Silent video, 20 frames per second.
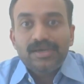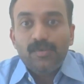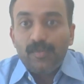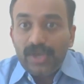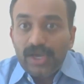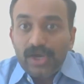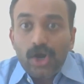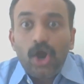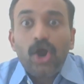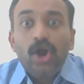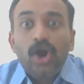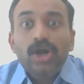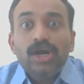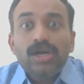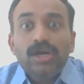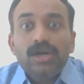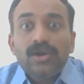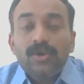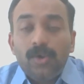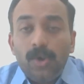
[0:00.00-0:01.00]
We are
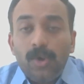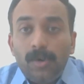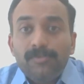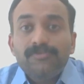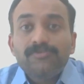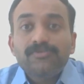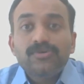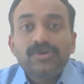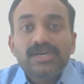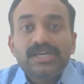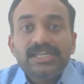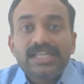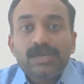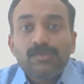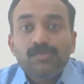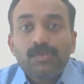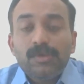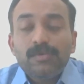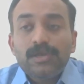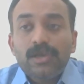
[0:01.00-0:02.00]
all hopeful
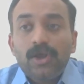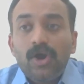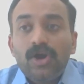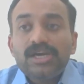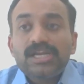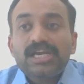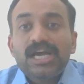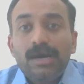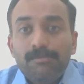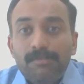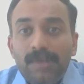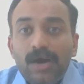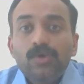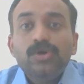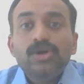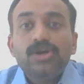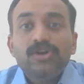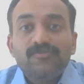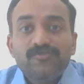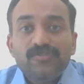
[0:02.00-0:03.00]
that we will all come
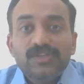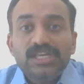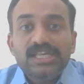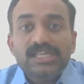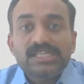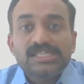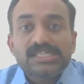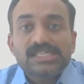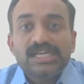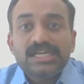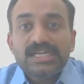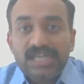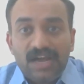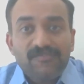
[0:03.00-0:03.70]
out of these